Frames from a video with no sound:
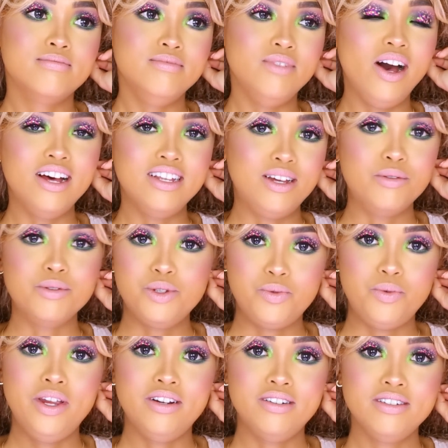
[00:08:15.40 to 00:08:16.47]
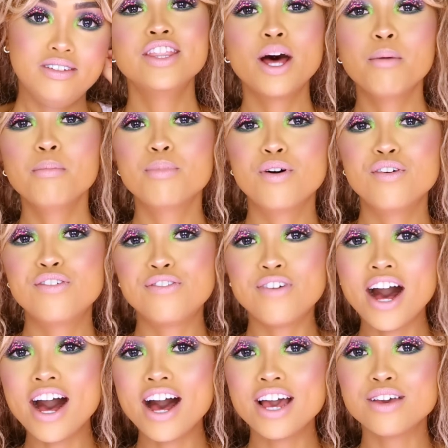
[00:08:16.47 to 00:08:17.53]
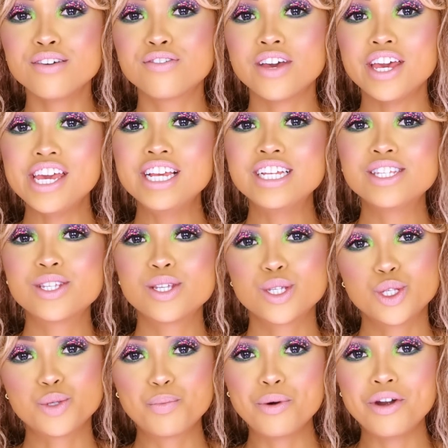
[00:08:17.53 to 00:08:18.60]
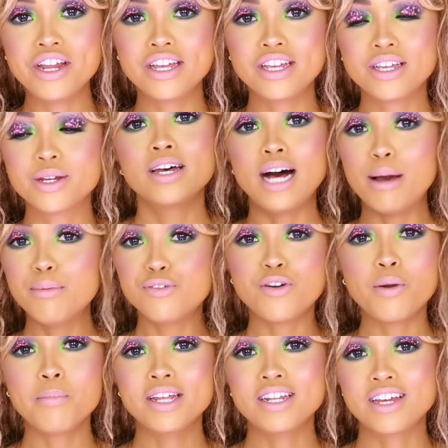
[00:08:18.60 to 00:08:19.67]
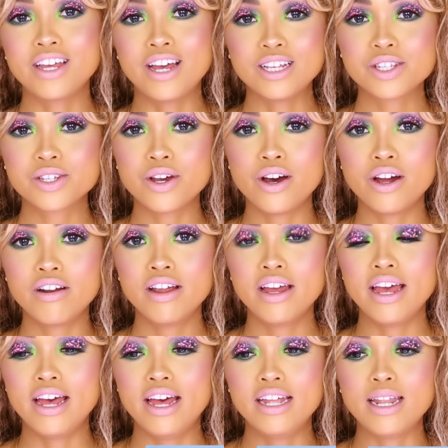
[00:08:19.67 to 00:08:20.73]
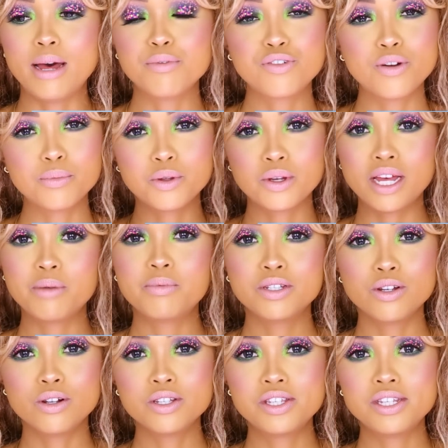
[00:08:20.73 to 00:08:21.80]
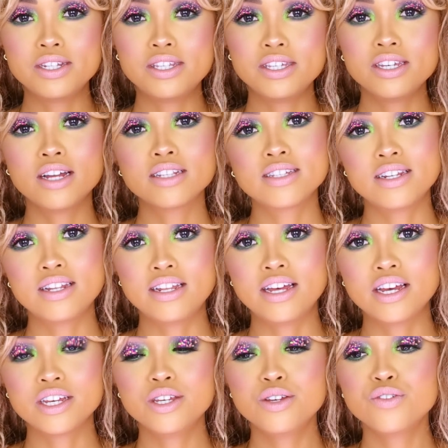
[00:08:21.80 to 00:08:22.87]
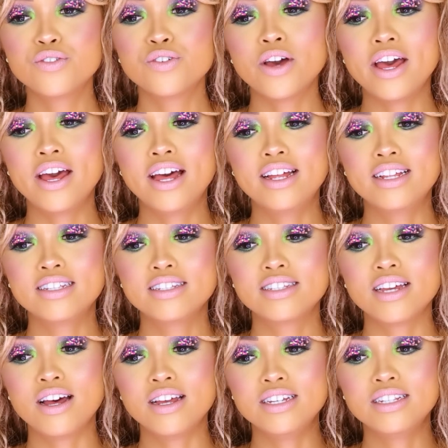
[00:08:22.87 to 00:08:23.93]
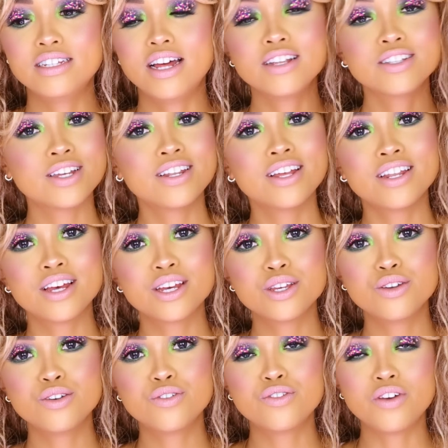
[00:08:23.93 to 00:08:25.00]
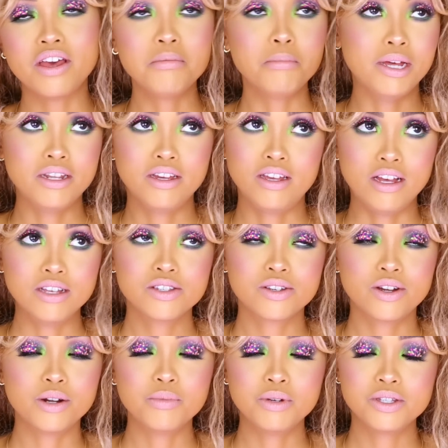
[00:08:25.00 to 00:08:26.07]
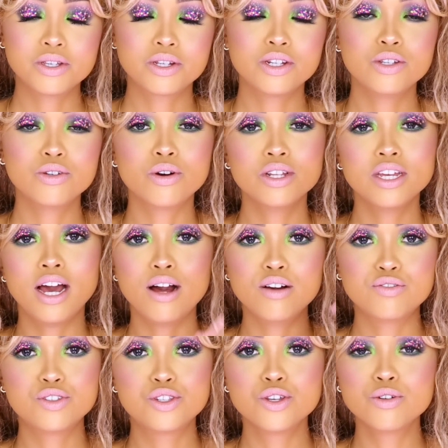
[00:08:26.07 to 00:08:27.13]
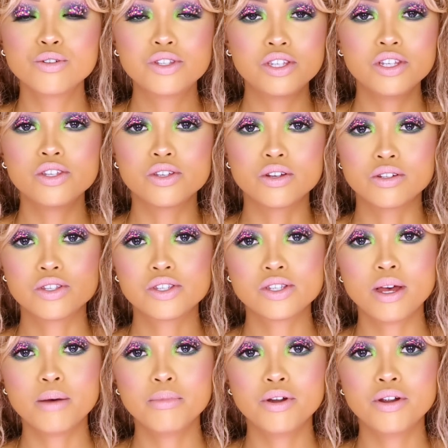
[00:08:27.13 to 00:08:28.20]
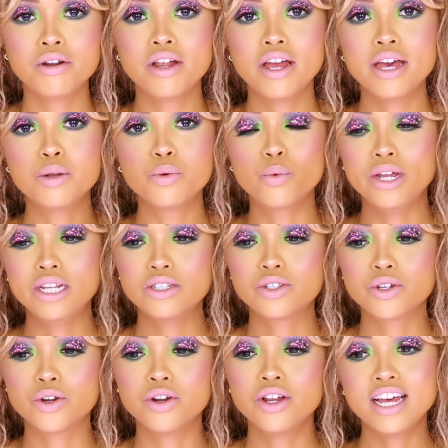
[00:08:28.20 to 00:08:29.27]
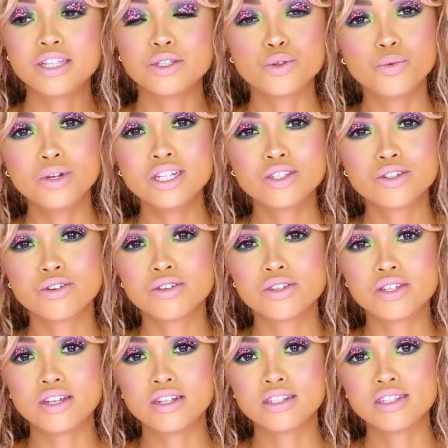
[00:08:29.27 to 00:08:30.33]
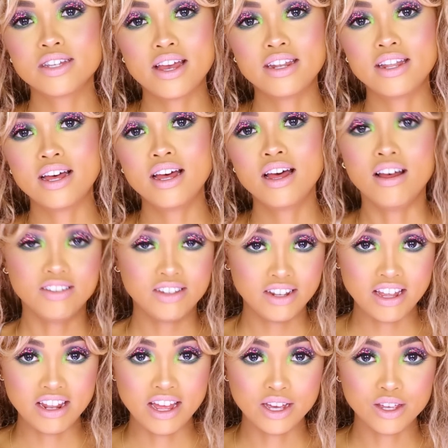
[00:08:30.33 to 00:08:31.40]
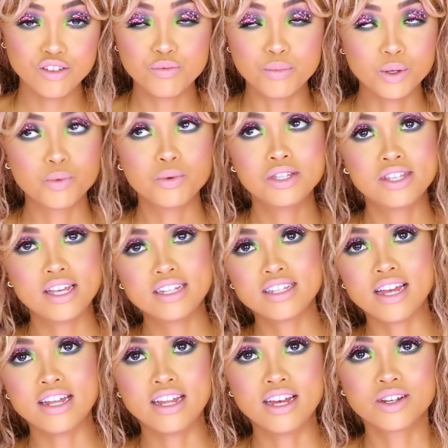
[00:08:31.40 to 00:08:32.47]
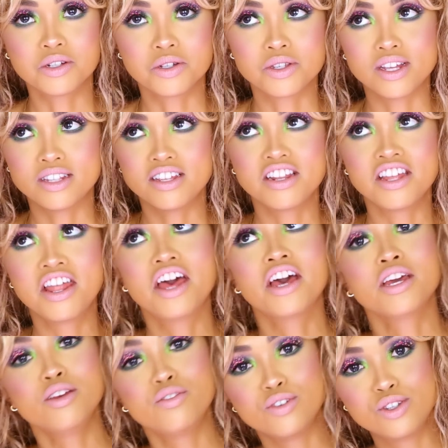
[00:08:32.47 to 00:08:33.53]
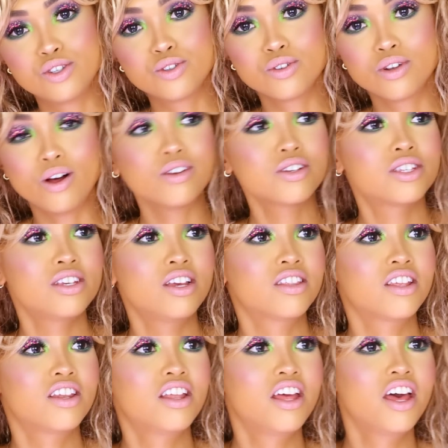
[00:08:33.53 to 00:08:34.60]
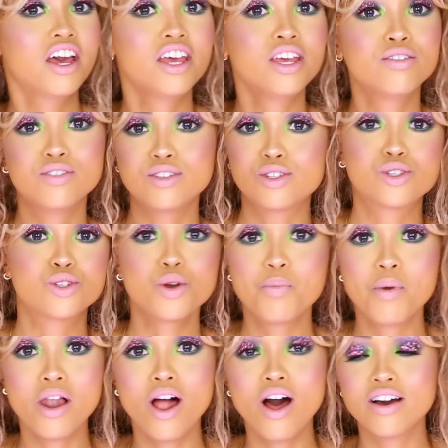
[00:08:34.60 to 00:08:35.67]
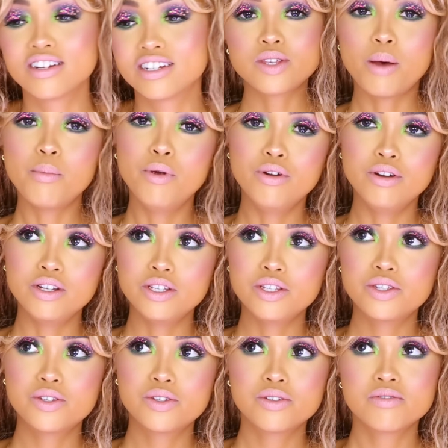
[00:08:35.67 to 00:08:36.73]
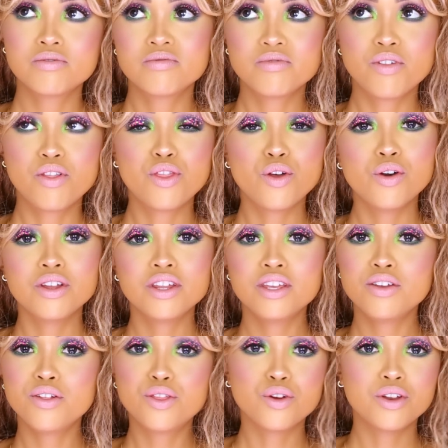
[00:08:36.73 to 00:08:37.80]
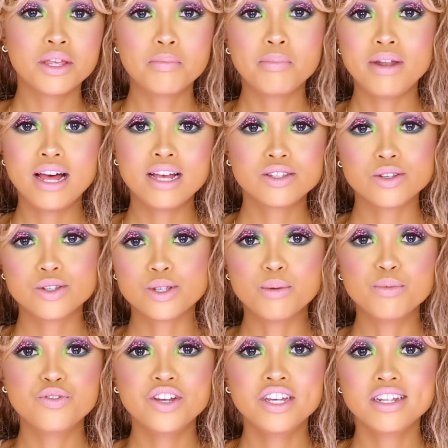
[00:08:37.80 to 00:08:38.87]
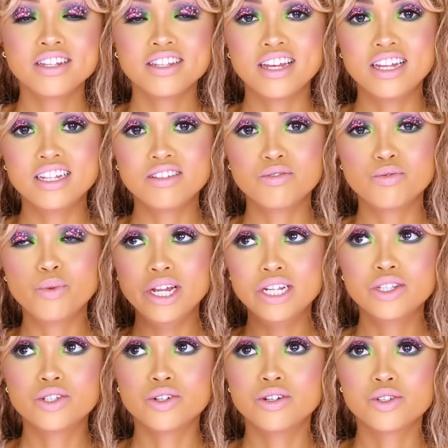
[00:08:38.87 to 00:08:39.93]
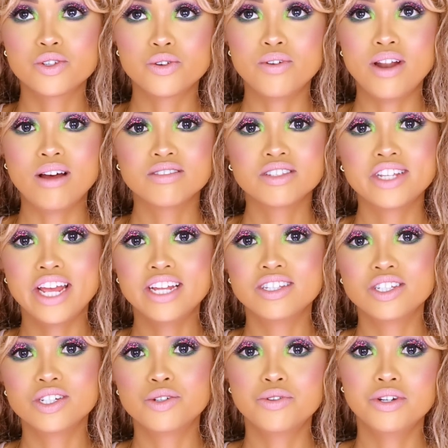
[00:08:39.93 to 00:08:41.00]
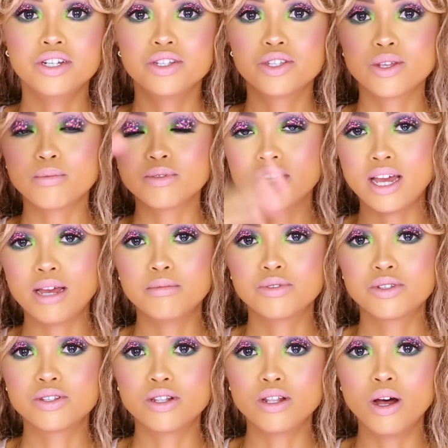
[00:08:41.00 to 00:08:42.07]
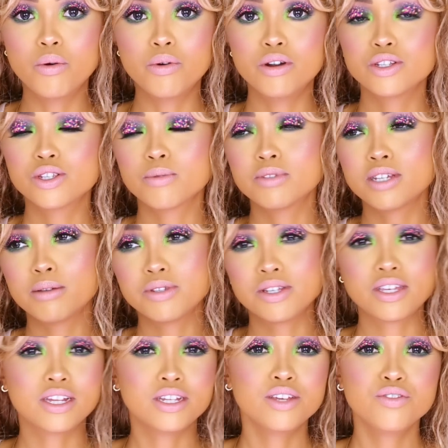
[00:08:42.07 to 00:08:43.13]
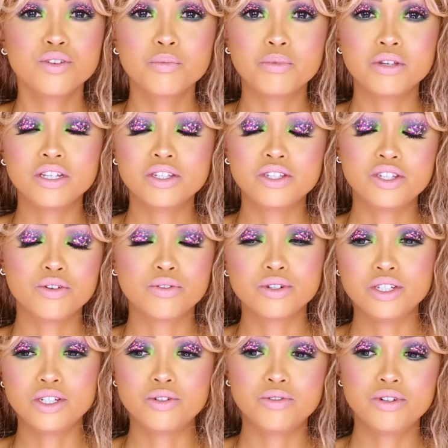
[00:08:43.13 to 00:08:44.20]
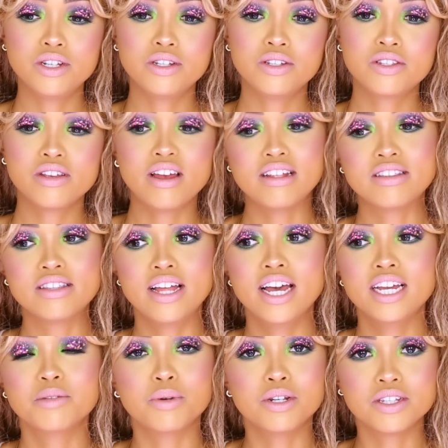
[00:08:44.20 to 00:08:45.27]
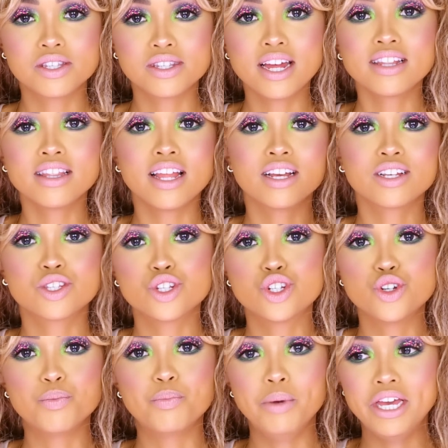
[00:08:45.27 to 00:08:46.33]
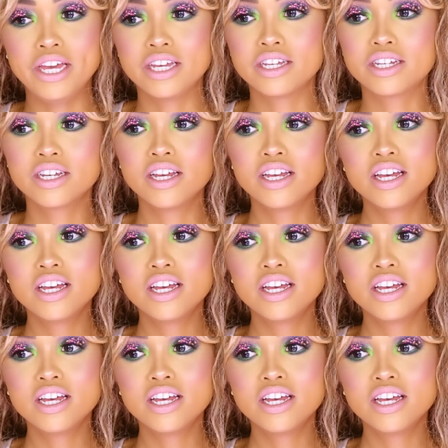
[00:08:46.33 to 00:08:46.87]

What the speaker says: Wow, that was weird. Number 5 is spring. I'm from Madagascar and I'm from the capital city, Antananarive. And in Antananarive and Madagascar, basically you only have 2 seasons, summer and winter. And the winter is in Antananarive, but we say Tana because Antananarive is too long. See, Antananarive is super long. Summer is 30 plus or something, and then winter is around 10 degrees, sometimes lower, sometimes it can even be 0 degrees at night, but it's not like such a big